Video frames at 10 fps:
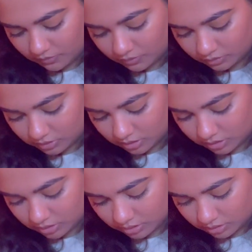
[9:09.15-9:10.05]

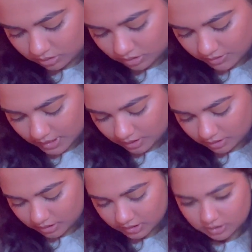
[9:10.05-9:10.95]
folders. So
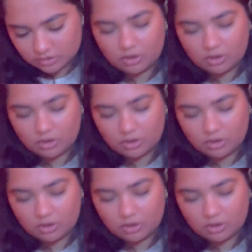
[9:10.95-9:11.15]
then this is